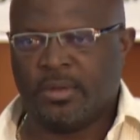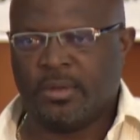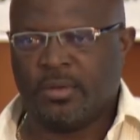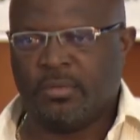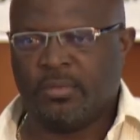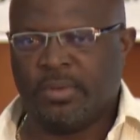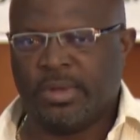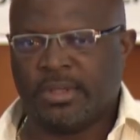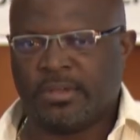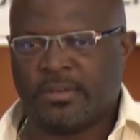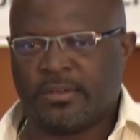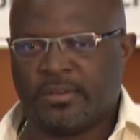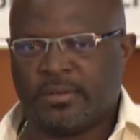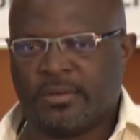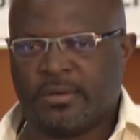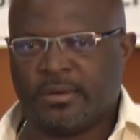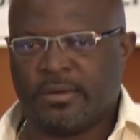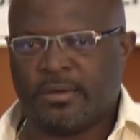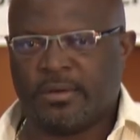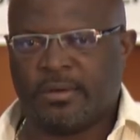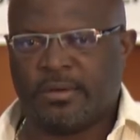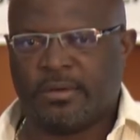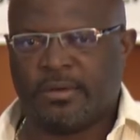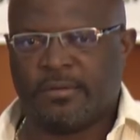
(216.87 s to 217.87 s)
which
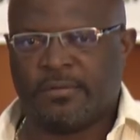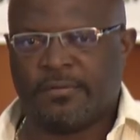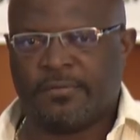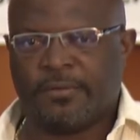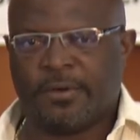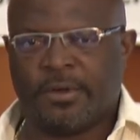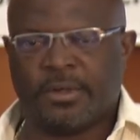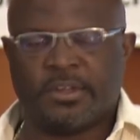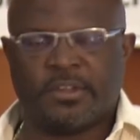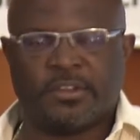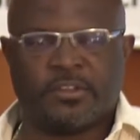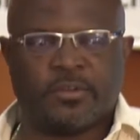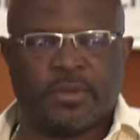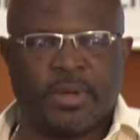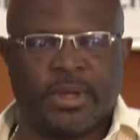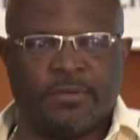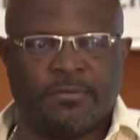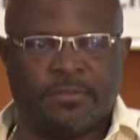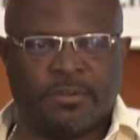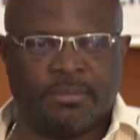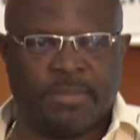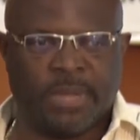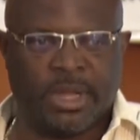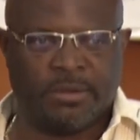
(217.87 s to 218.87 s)
further
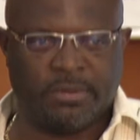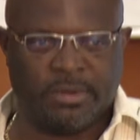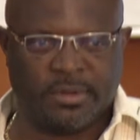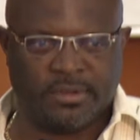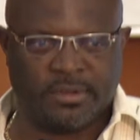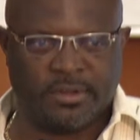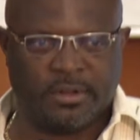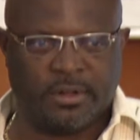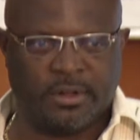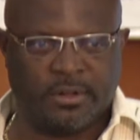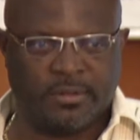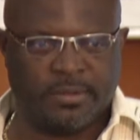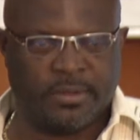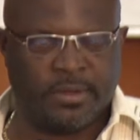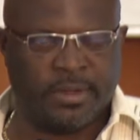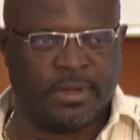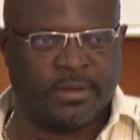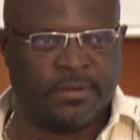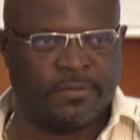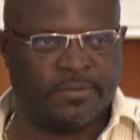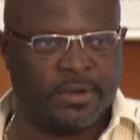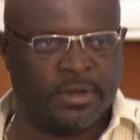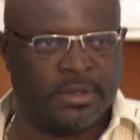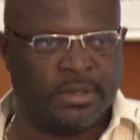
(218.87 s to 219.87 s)
strengthened my resolve
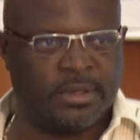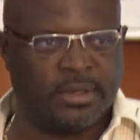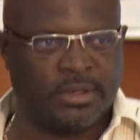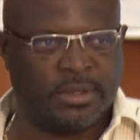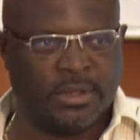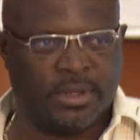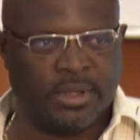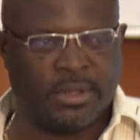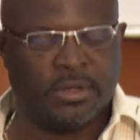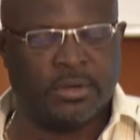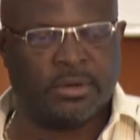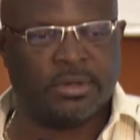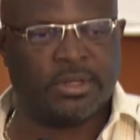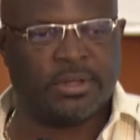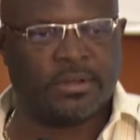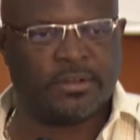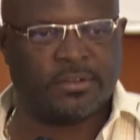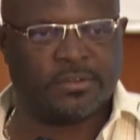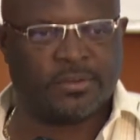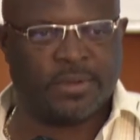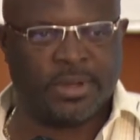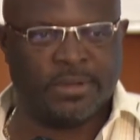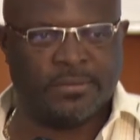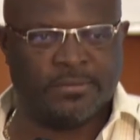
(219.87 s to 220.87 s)
and further, no doubt,
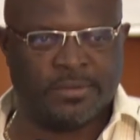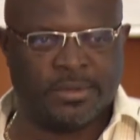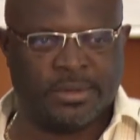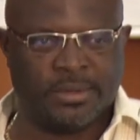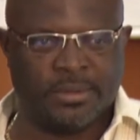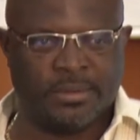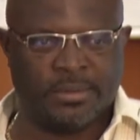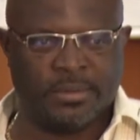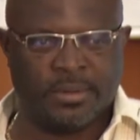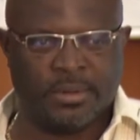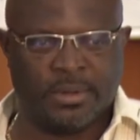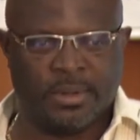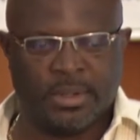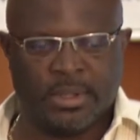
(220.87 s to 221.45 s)
strengthened